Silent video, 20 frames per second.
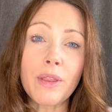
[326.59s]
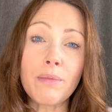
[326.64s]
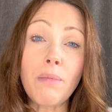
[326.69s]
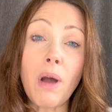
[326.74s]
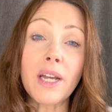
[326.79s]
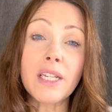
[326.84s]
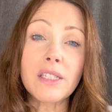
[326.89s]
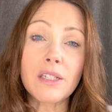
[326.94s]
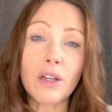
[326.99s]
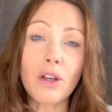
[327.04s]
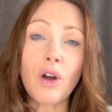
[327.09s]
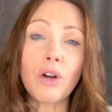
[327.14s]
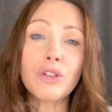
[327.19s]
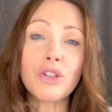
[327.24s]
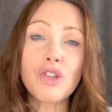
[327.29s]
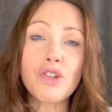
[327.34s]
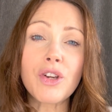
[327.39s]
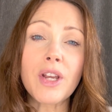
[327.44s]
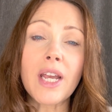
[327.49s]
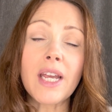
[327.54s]

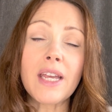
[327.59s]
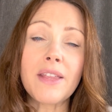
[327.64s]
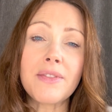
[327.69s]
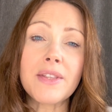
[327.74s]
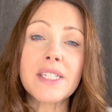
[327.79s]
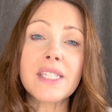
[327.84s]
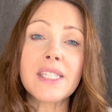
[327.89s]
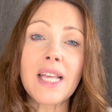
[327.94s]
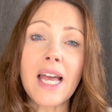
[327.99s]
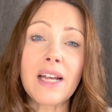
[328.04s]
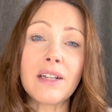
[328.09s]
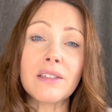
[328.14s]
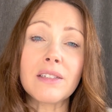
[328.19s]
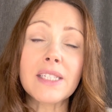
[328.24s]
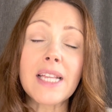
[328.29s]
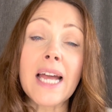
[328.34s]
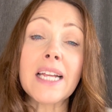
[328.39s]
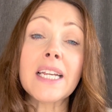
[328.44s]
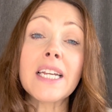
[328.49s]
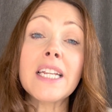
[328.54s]
mitochondria in the cells
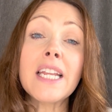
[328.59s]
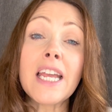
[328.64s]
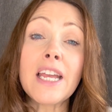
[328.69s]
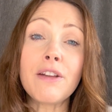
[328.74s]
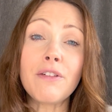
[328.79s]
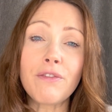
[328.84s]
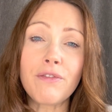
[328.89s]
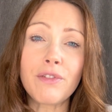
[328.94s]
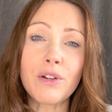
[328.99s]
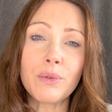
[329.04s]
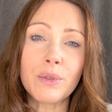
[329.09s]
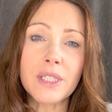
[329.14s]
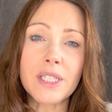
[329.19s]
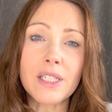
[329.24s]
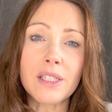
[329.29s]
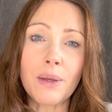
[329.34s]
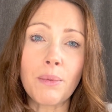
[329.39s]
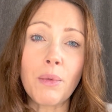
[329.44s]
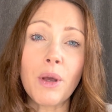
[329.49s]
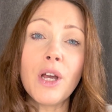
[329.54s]
and can influence
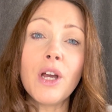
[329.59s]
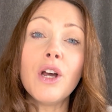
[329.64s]
them